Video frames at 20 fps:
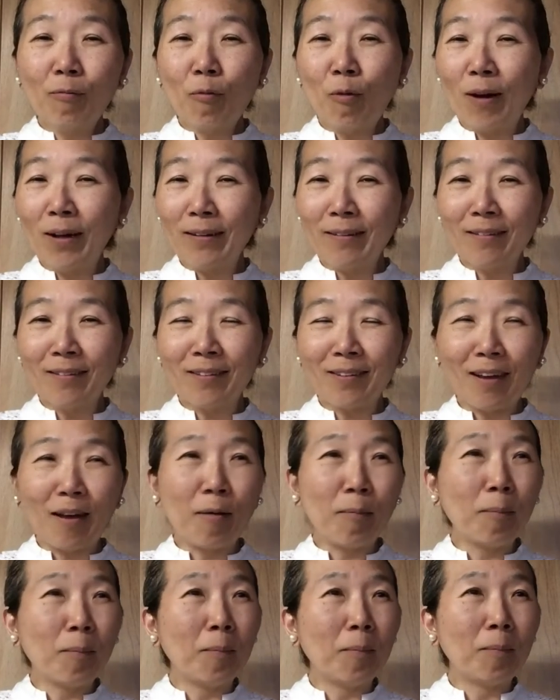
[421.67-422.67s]
want
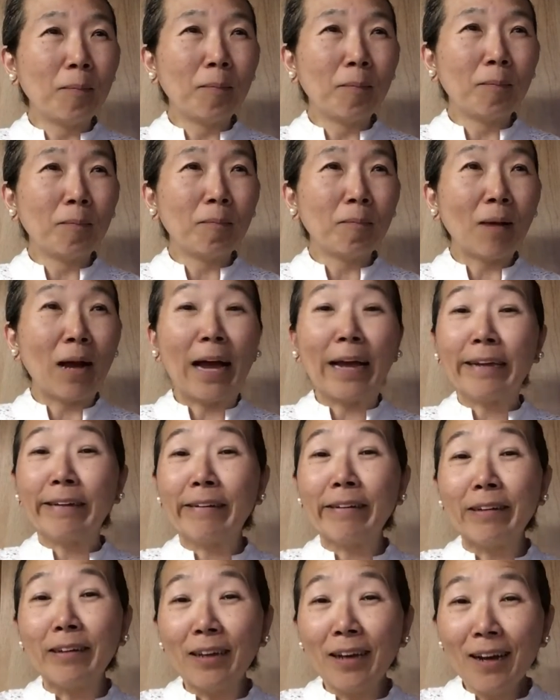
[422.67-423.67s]
some
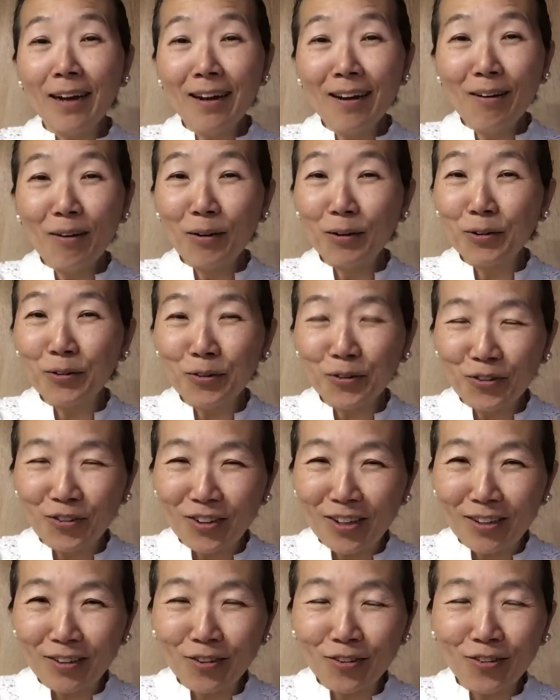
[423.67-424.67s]
idea or
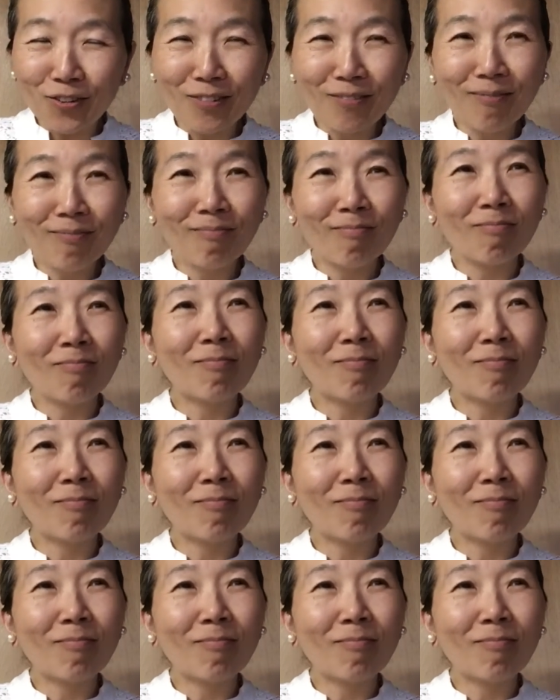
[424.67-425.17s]
suggestion,